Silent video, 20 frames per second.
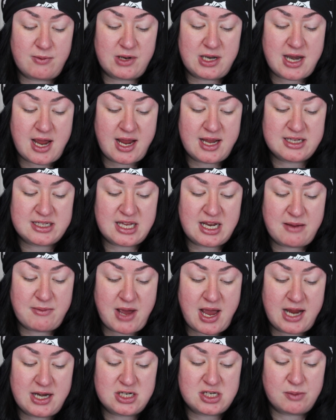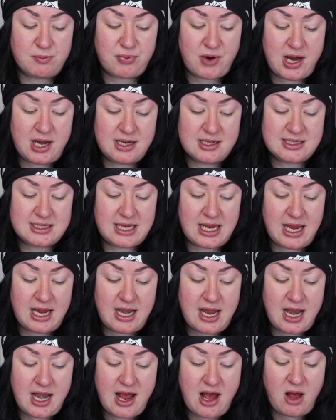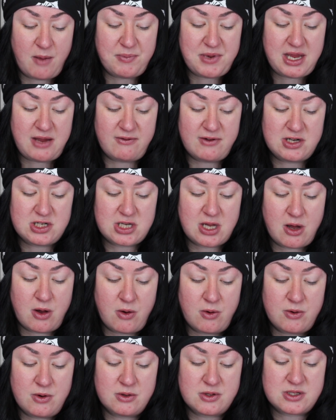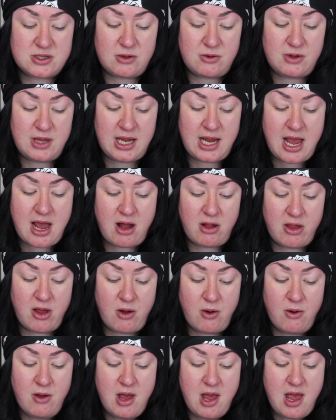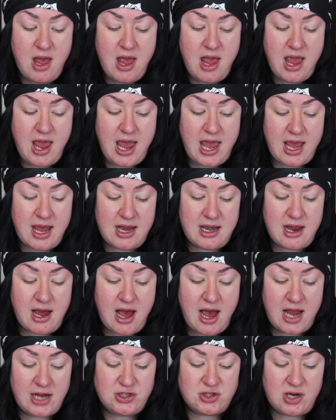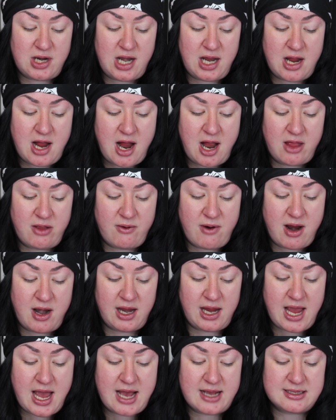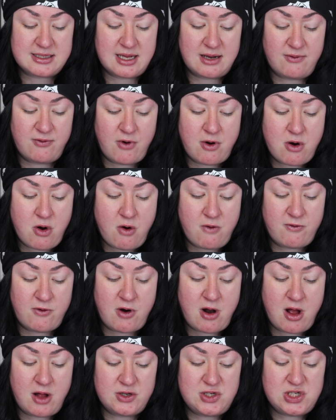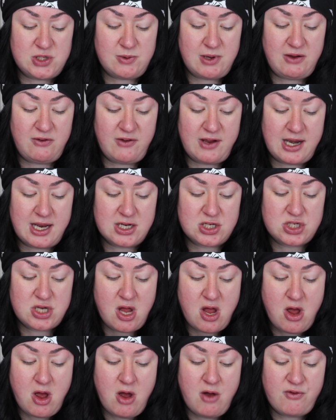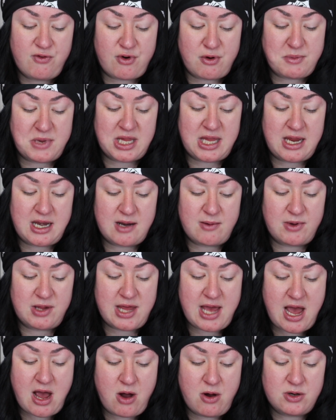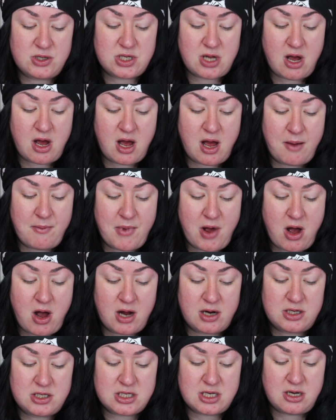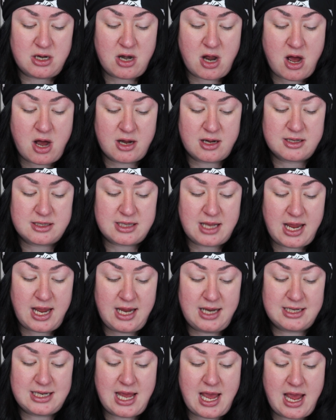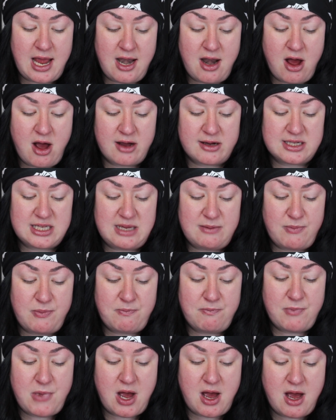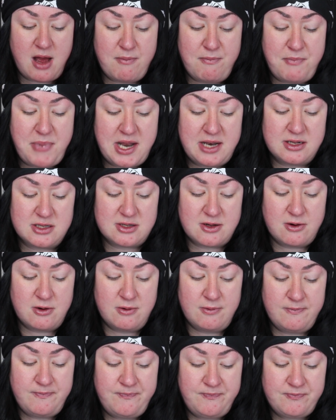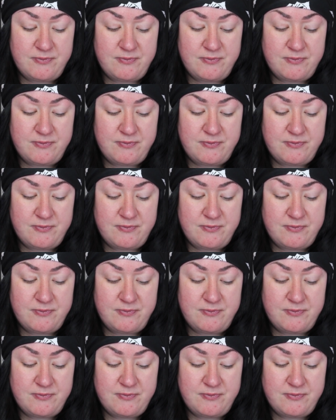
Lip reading: with niacinamide to brighten skin and help even tone, soothing aloe, and hydrating hyaluronic acid for an overall dewy finish. Formulated without octinoxate and oxybenzone.